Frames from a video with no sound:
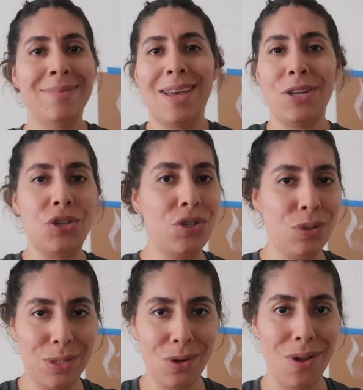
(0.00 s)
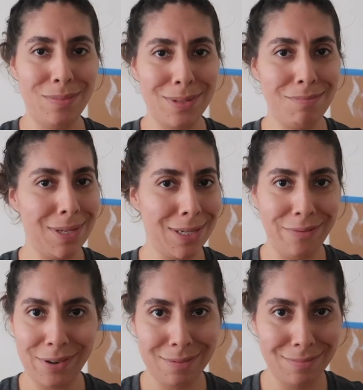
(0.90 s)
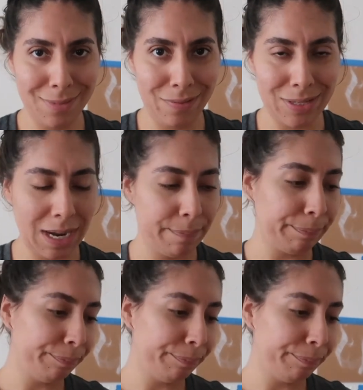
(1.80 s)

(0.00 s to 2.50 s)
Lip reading: I just choose to call him something different every time.